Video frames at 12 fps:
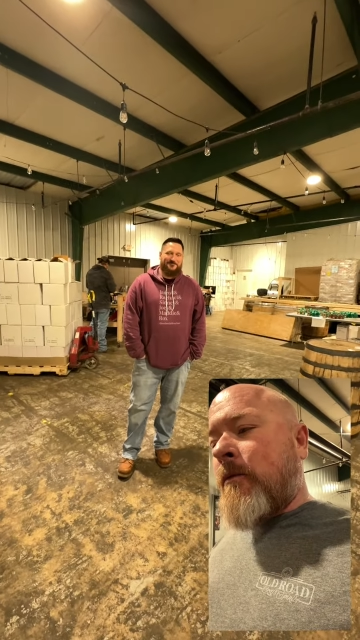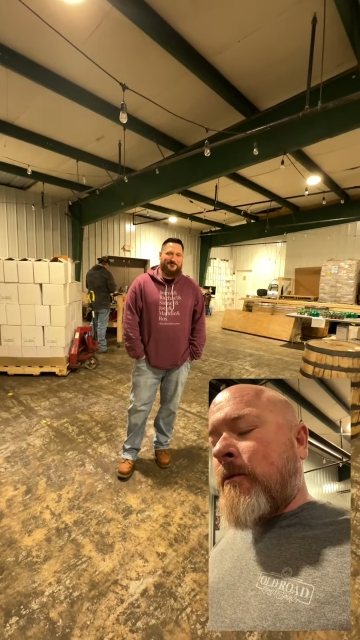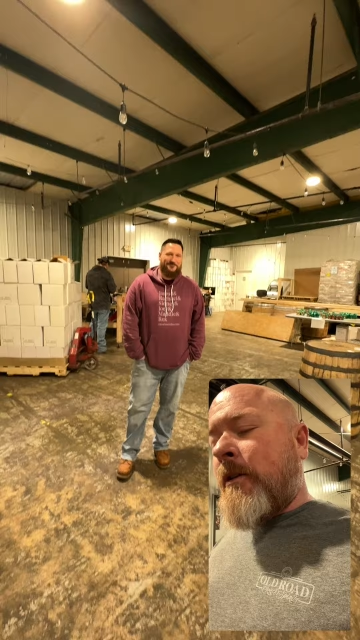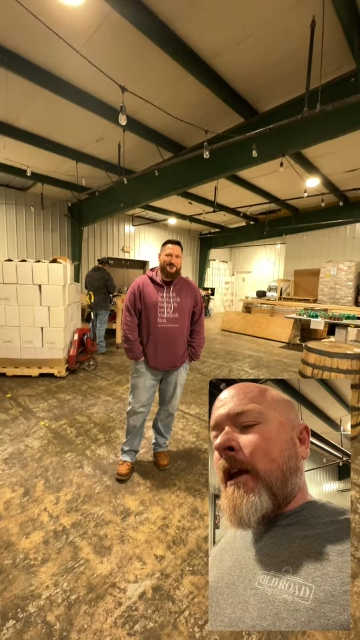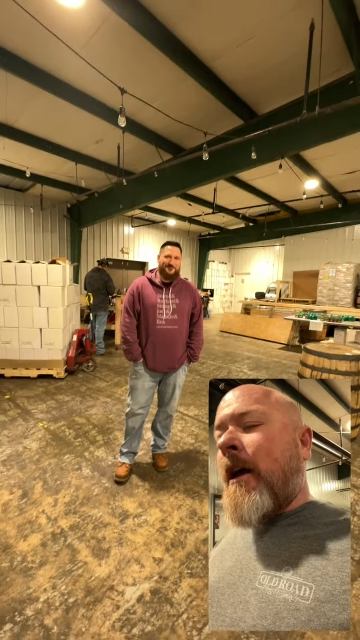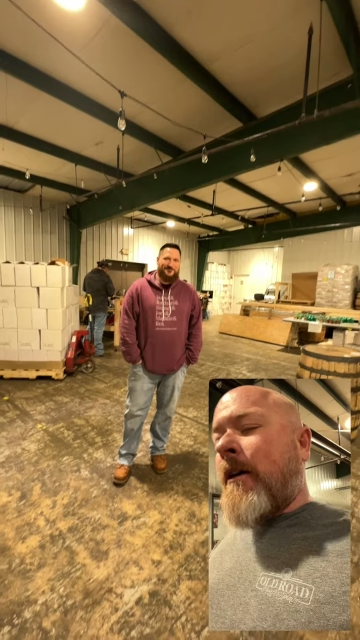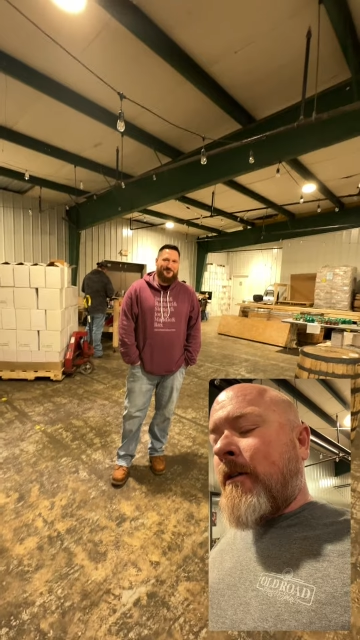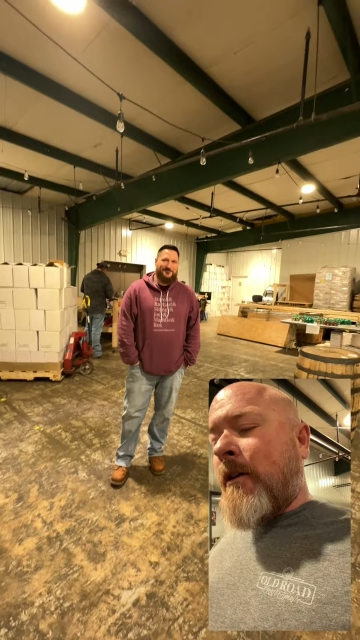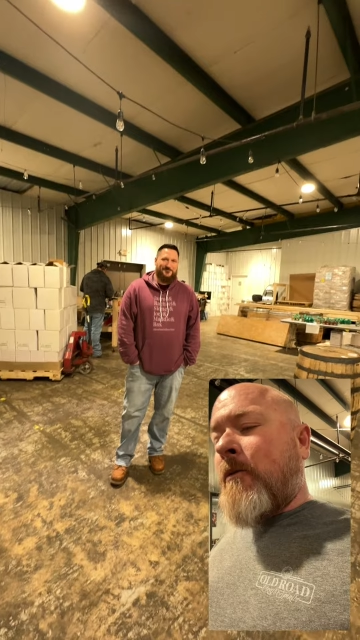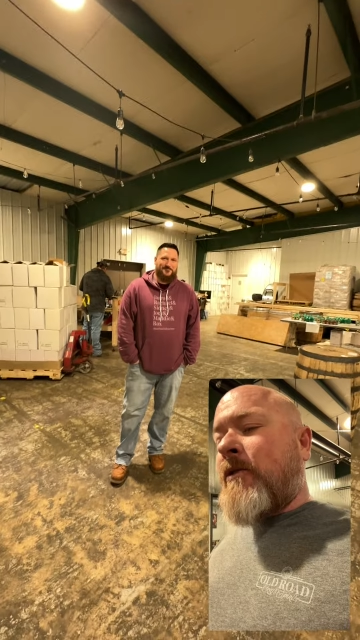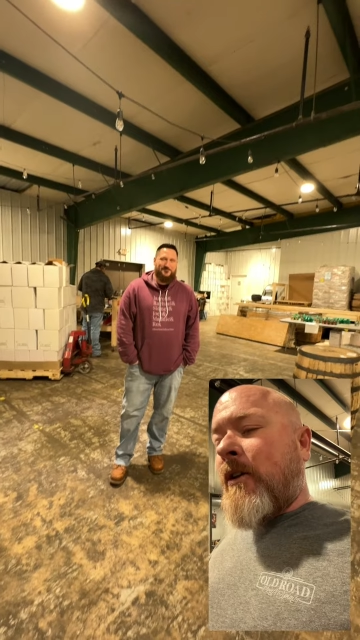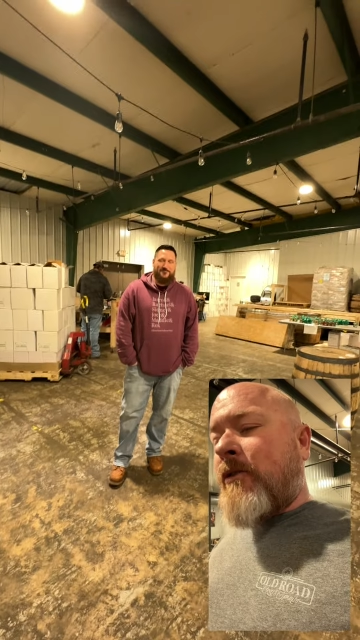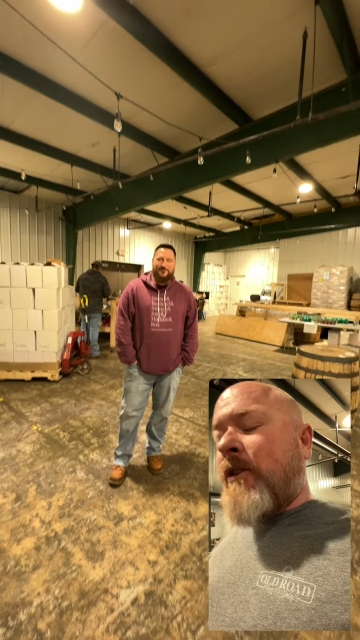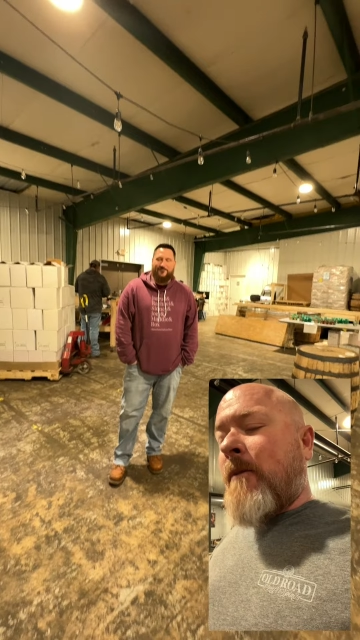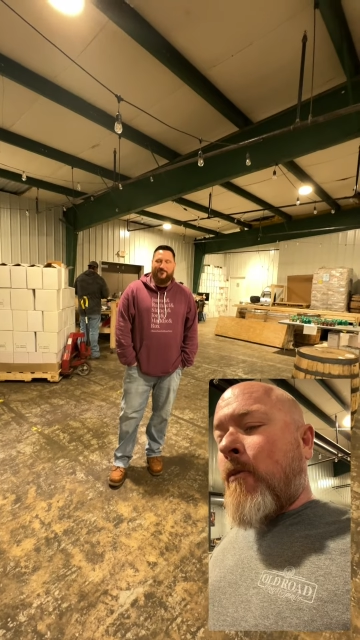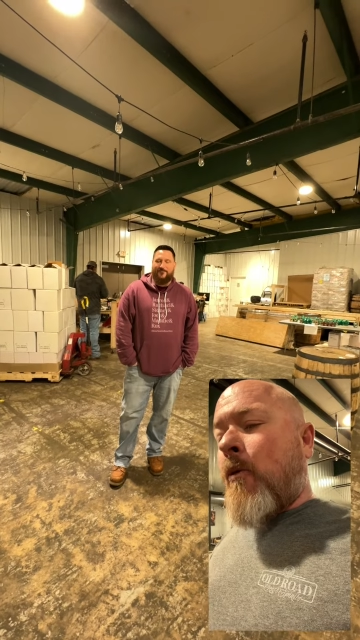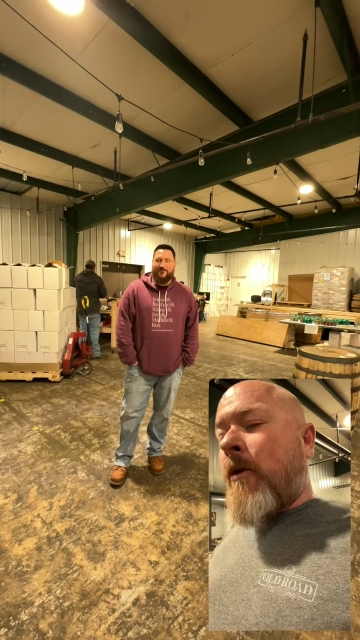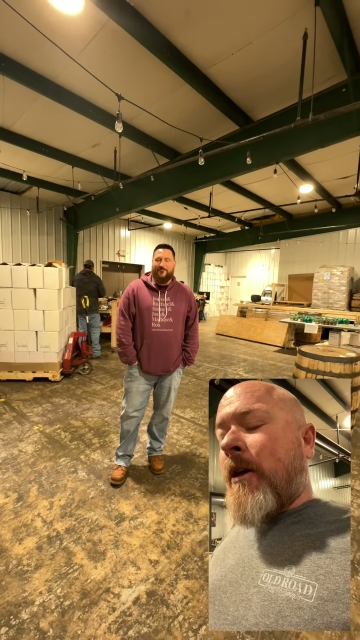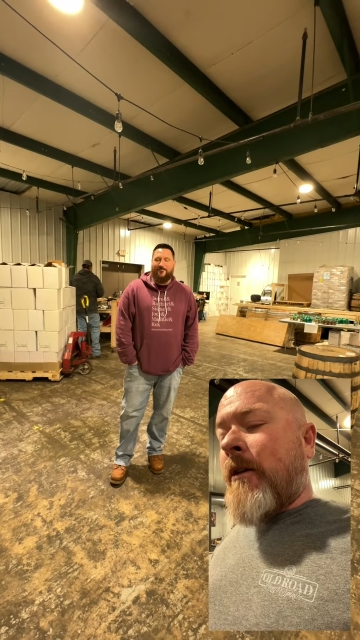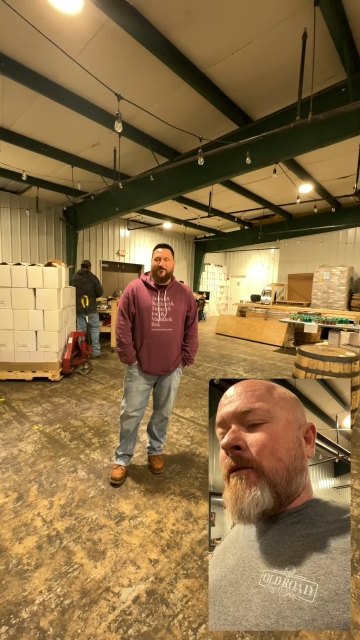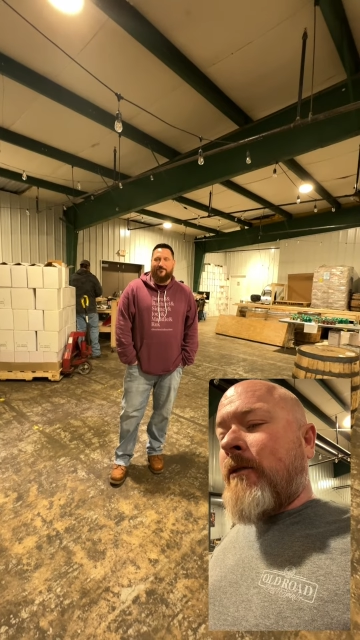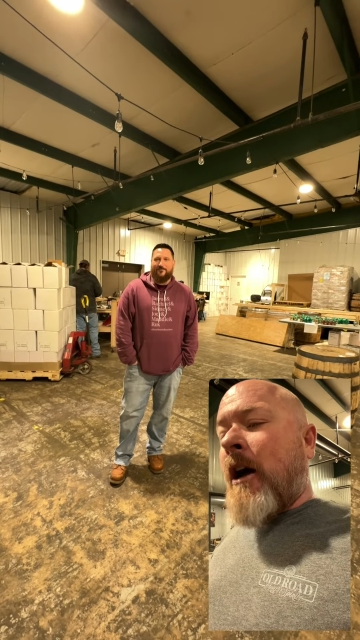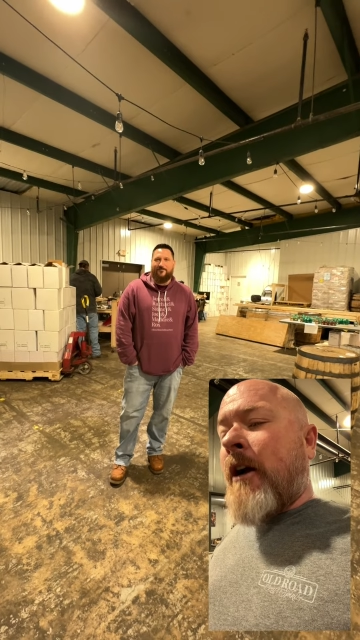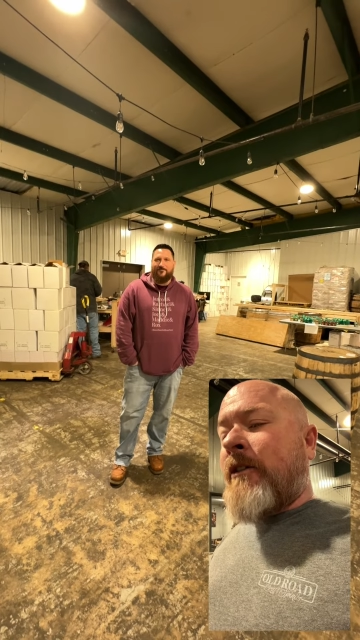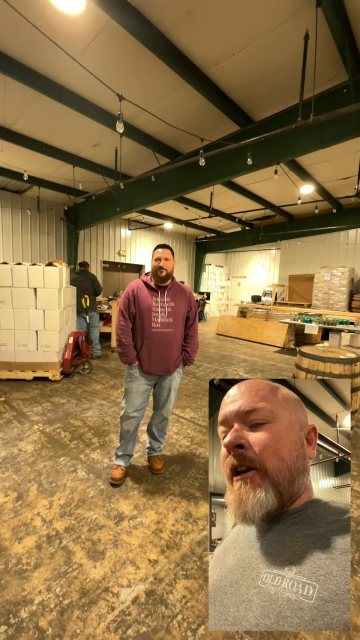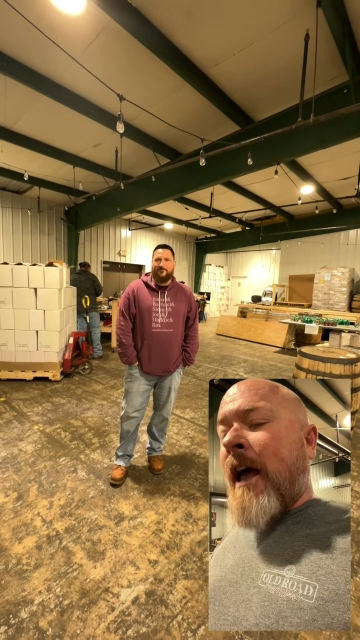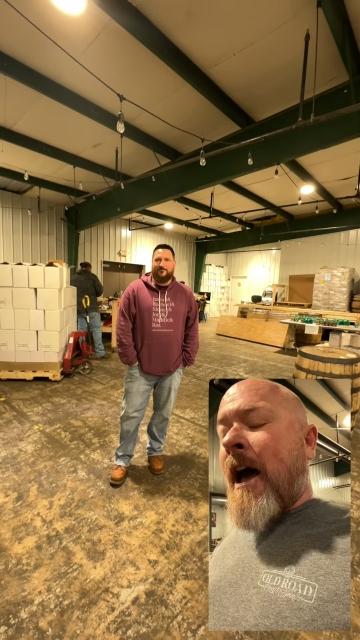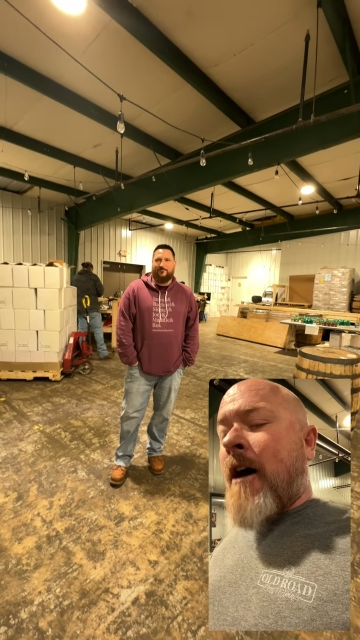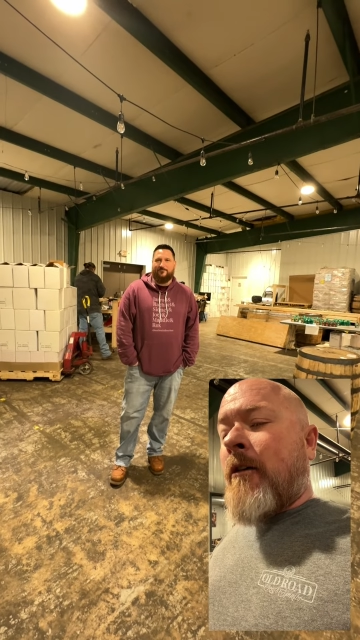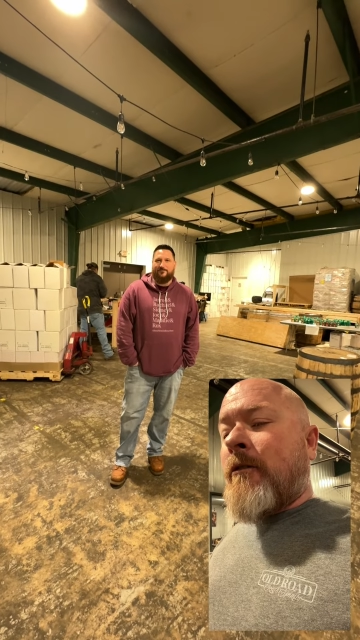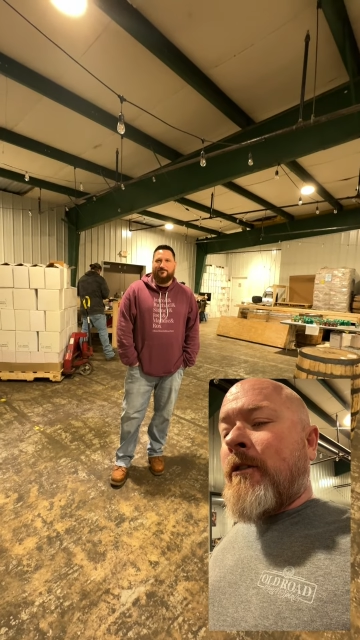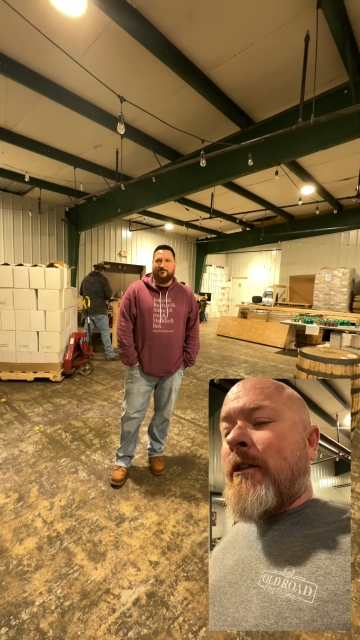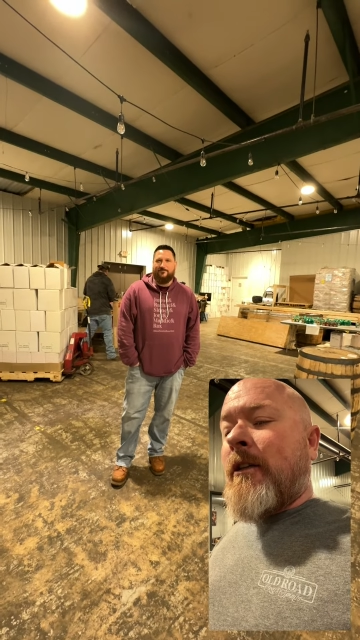Yeah, it was yesterday morning. Knocked it out,